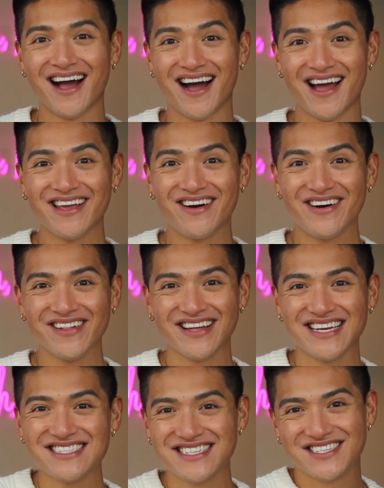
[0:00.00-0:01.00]
Hi y'all,
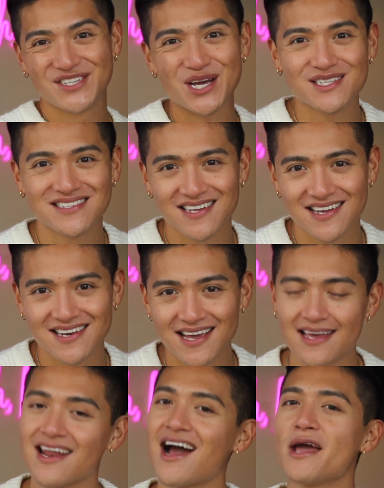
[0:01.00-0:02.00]
it's Justin,
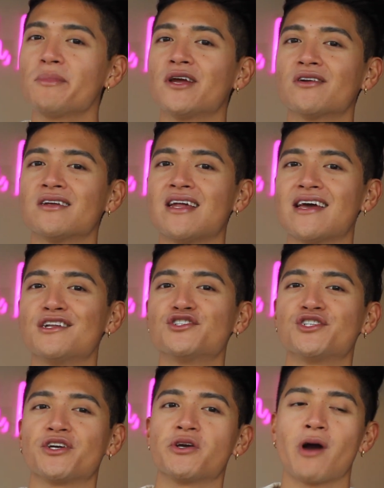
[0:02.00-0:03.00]
and I'm here today to
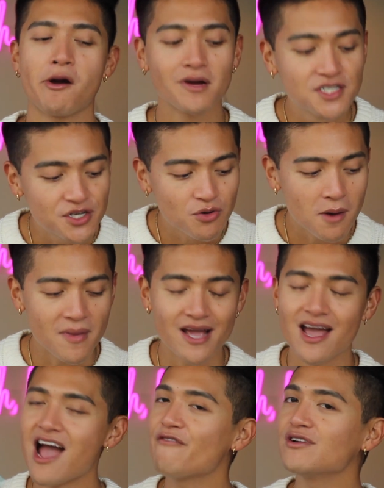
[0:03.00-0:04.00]
show you how I do
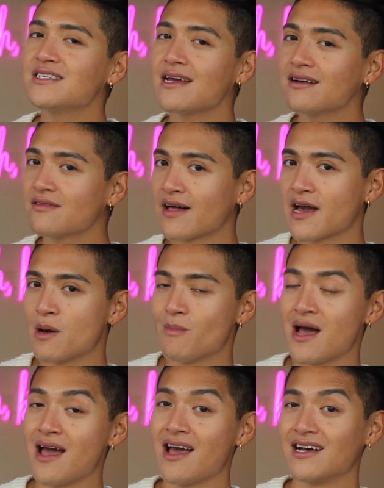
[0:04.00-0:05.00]
my everyday
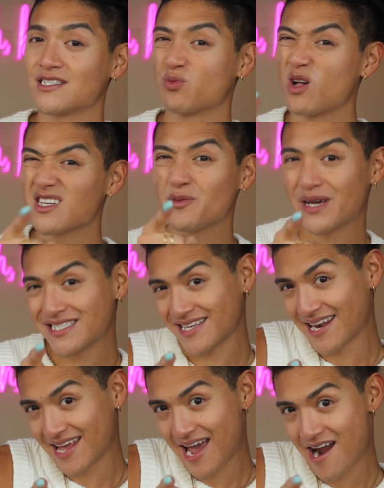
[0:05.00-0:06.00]
glam as well as my
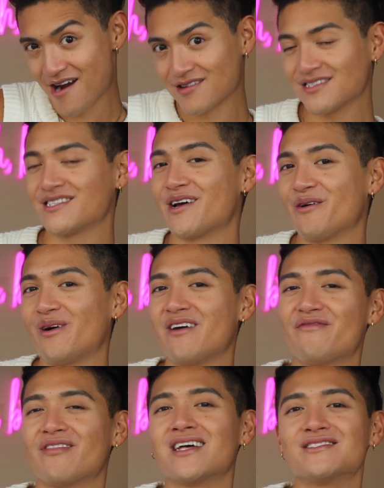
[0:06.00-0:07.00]
skincare, so
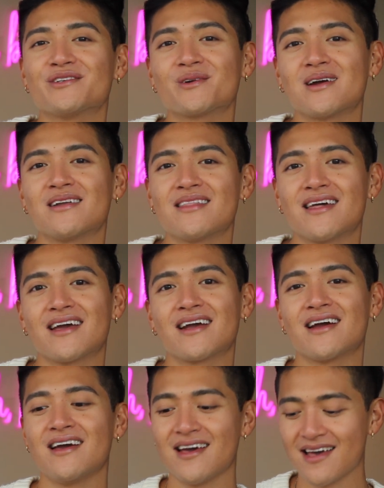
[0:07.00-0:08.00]
if that's your kind of
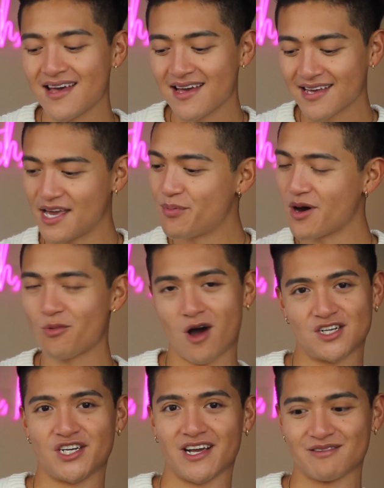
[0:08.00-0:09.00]
thing, keep on
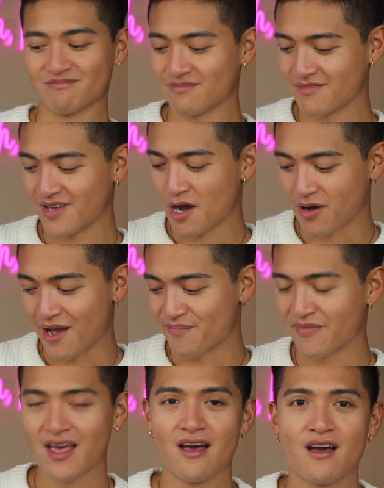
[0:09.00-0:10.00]
watching. Okay,
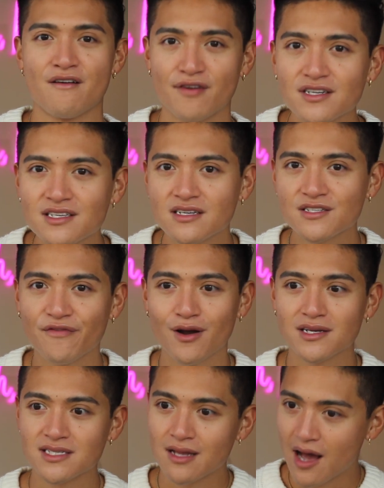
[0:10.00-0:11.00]
first things
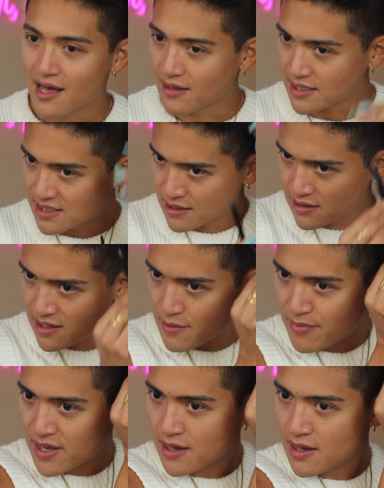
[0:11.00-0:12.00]
first, I like to
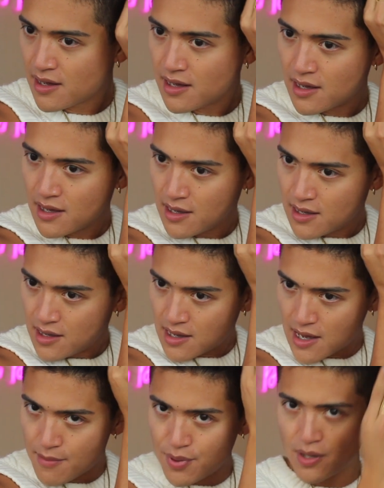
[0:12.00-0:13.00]
clip
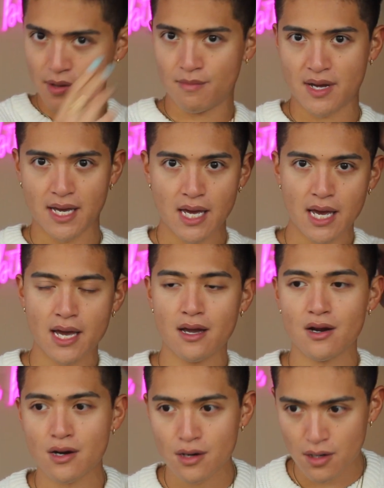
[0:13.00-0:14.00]
up my
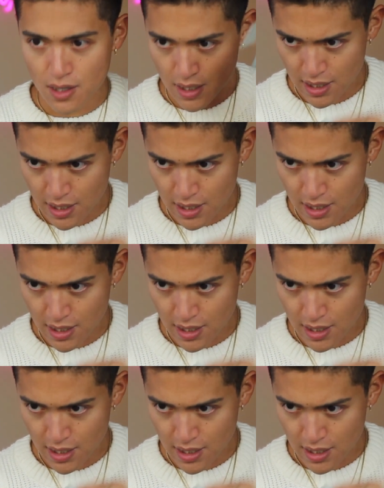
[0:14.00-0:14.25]
hair.